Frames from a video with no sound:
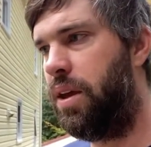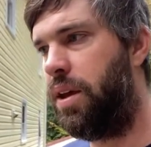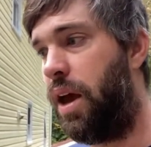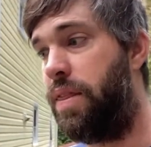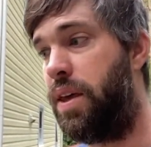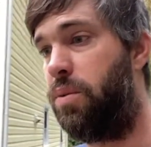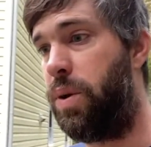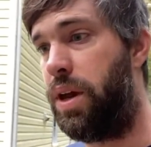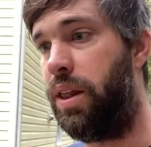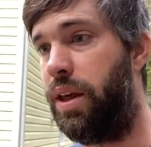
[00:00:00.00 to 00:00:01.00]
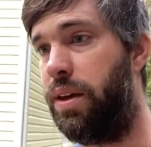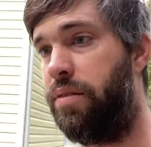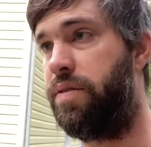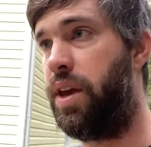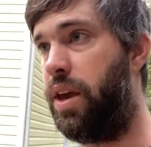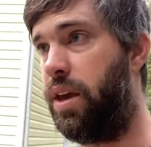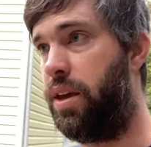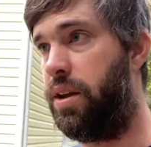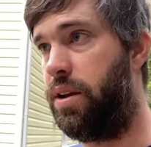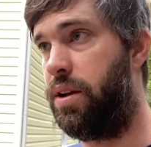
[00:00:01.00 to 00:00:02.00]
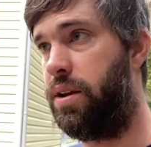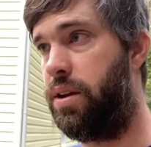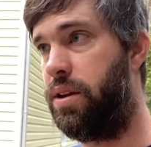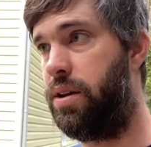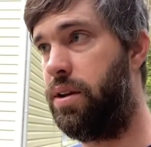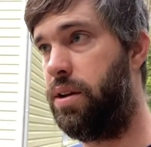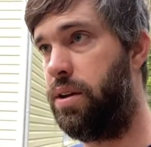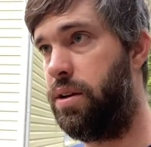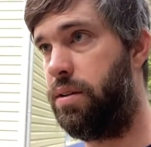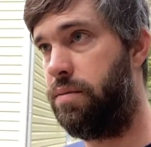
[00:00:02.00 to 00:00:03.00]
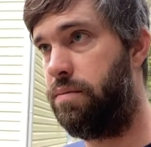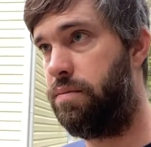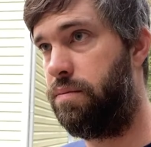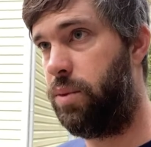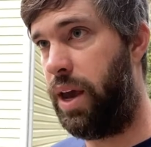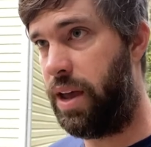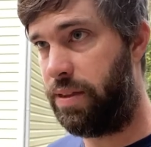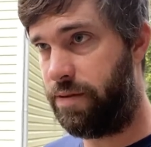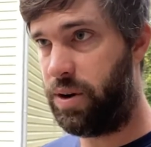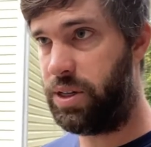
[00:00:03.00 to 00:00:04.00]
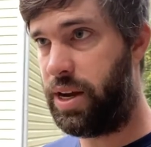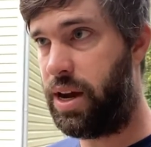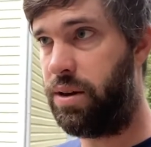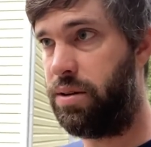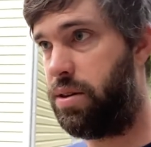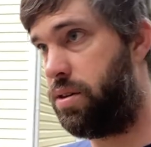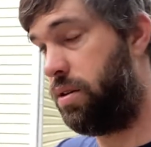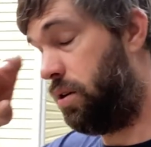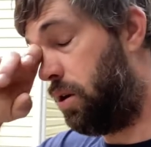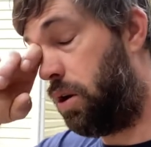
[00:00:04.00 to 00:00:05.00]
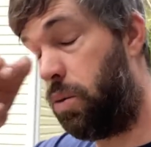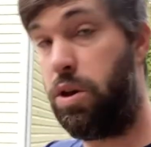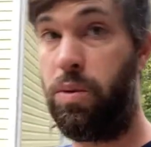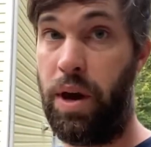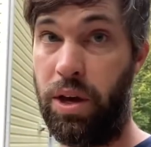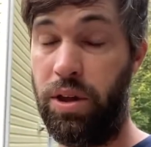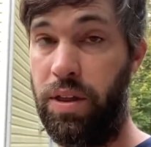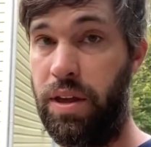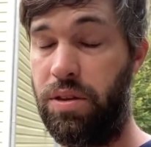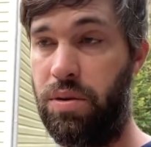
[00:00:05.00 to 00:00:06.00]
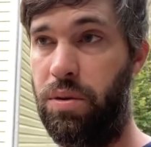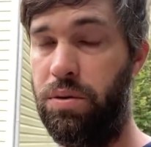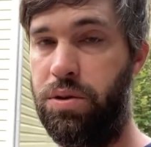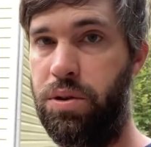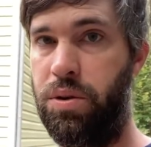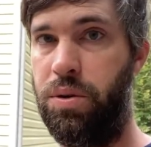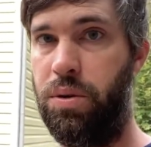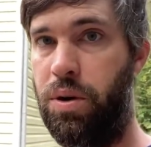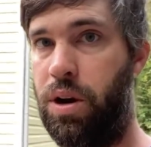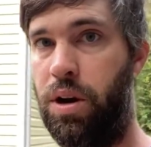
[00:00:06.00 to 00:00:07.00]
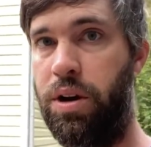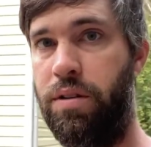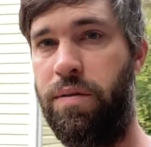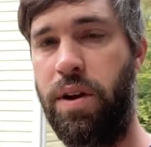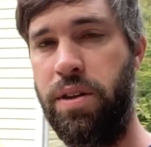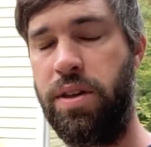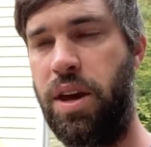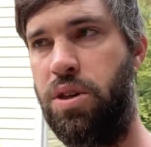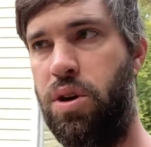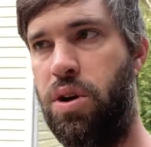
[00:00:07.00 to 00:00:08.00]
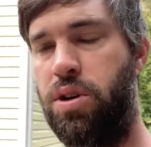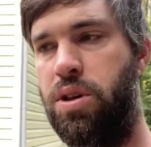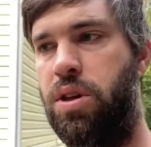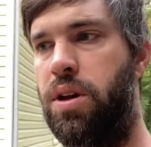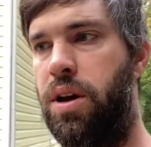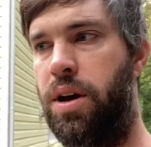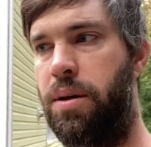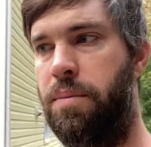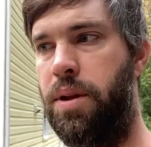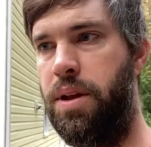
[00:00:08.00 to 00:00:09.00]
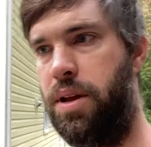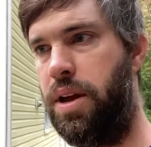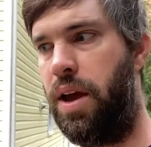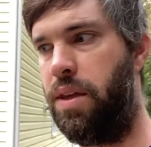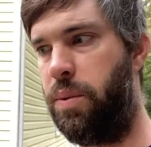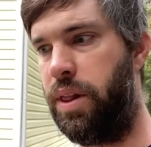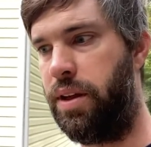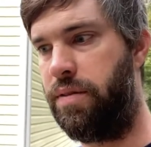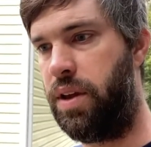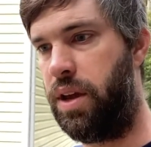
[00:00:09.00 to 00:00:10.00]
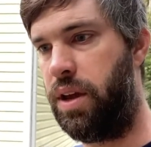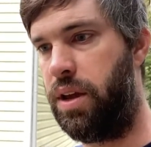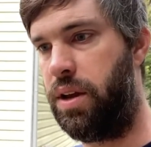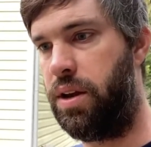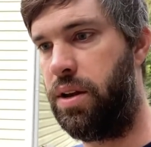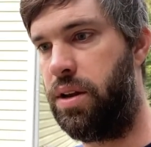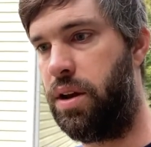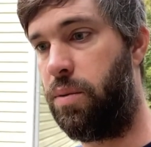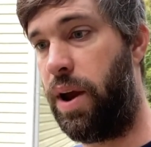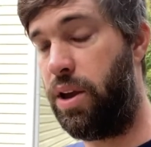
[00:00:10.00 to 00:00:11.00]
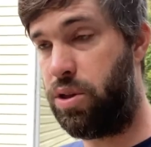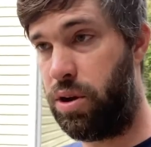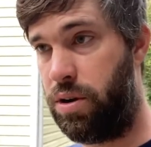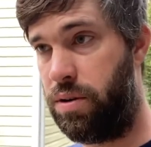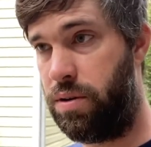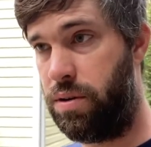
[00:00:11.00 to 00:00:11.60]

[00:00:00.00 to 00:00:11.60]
And then we lived in, we had the first house, which we actually then sold to our good friends at church. Um, and then we lived in a rancher.